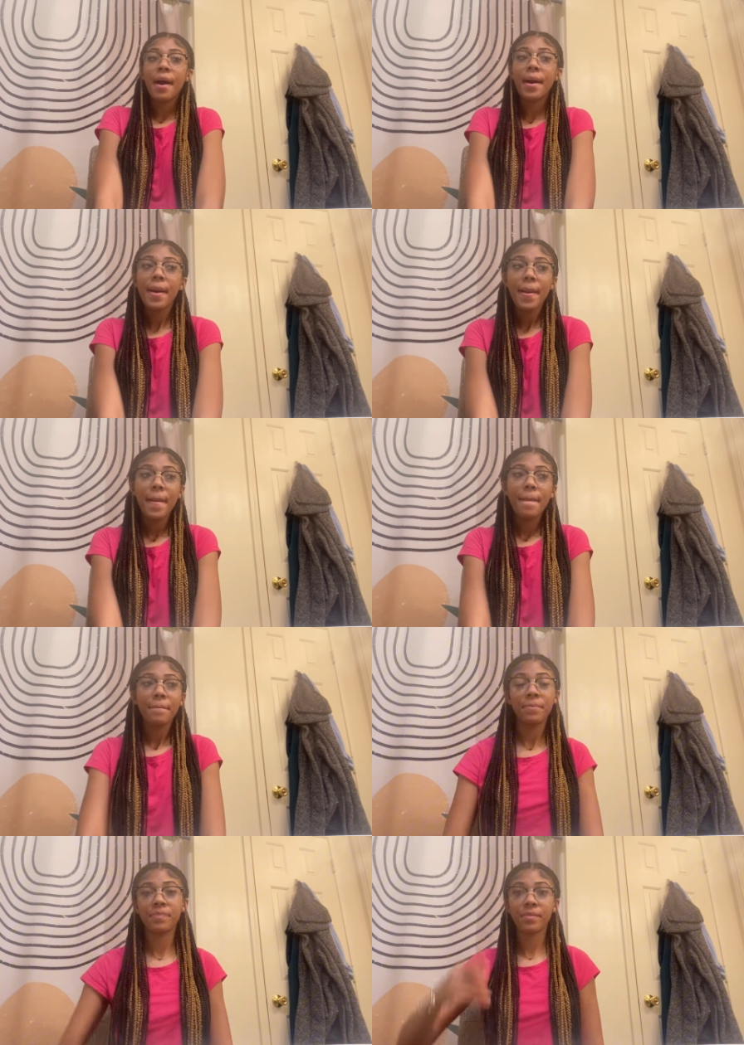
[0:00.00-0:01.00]
um
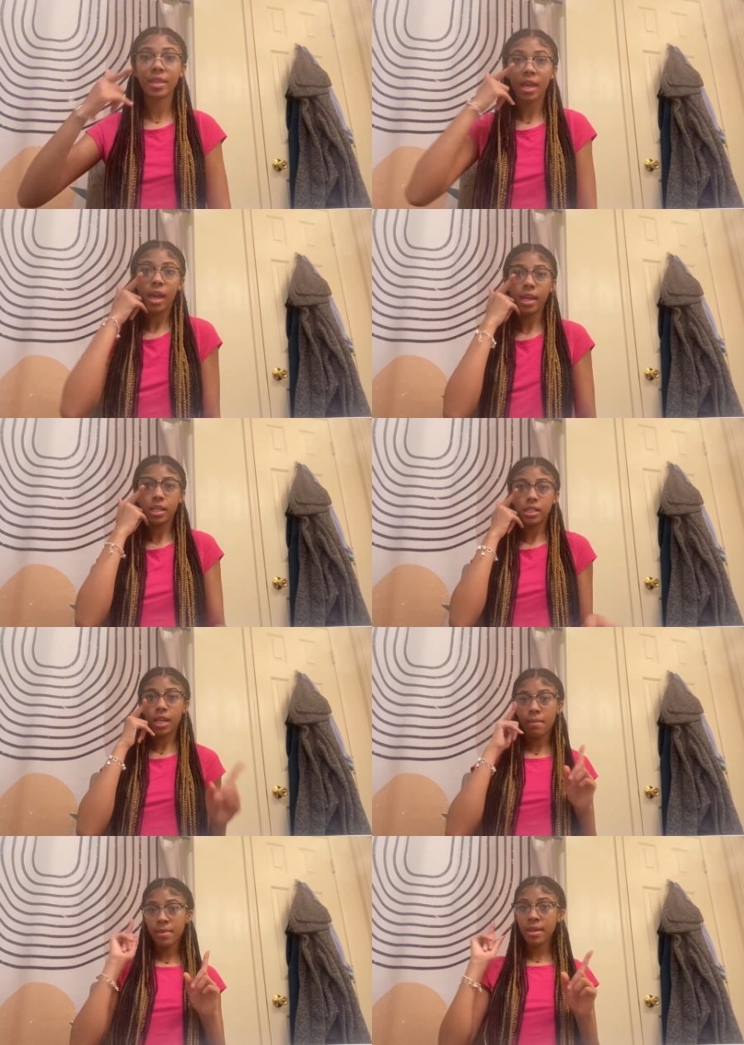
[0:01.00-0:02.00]
and
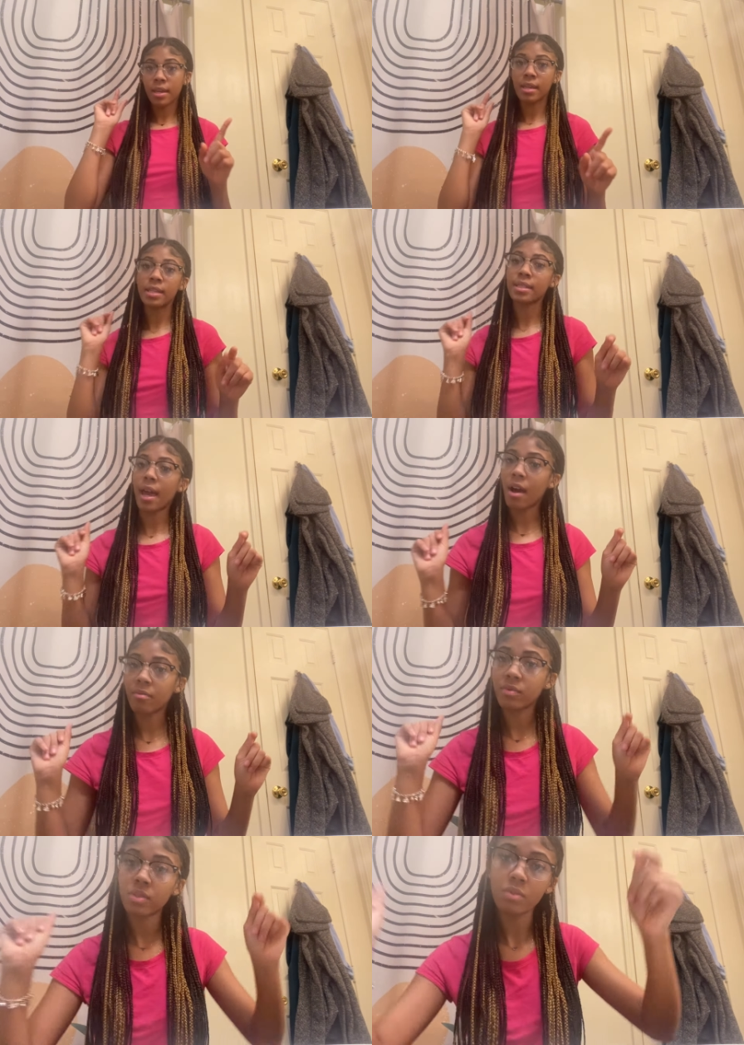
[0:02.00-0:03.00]
shammy is
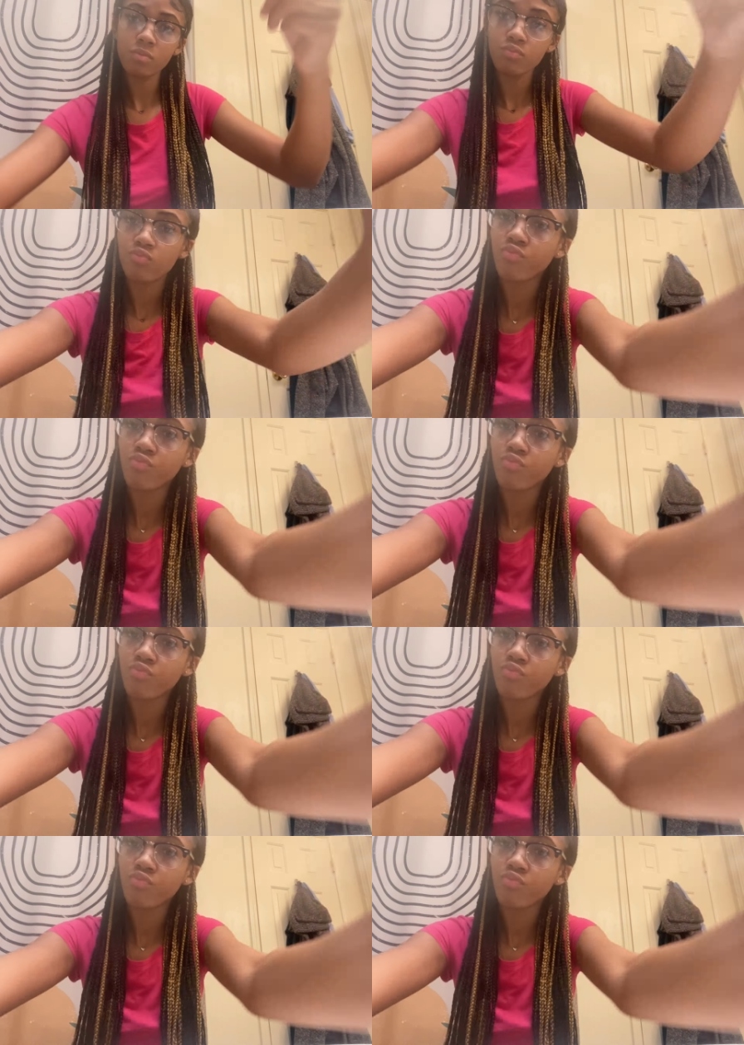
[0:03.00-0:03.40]
out